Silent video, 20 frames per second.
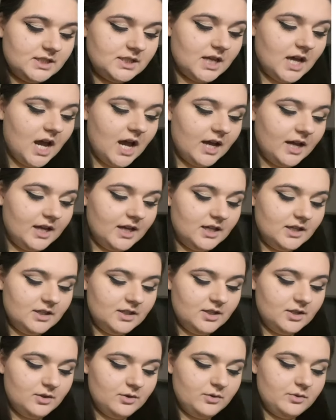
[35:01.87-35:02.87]
I
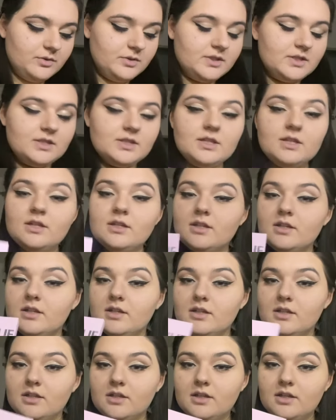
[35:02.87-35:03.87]
use
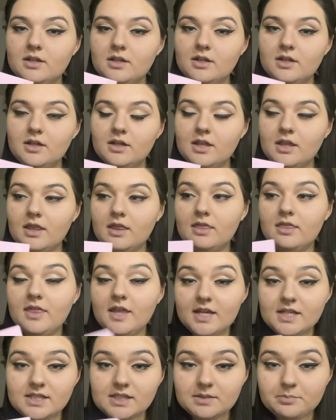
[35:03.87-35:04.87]

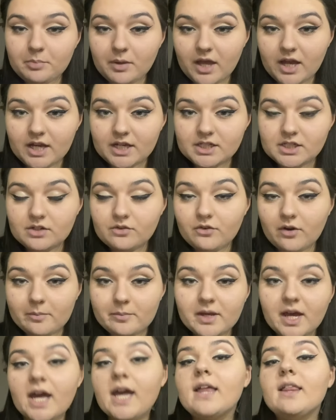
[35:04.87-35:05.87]
this blush from
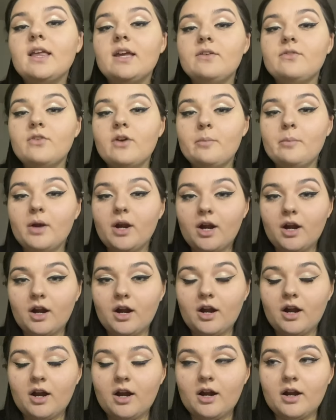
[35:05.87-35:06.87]
Kylie from
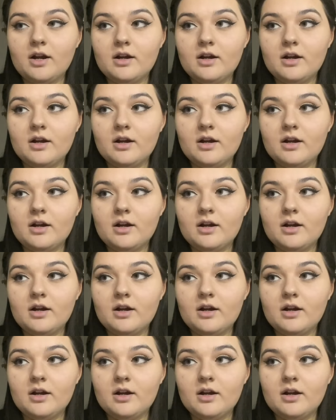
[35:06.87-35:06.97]
her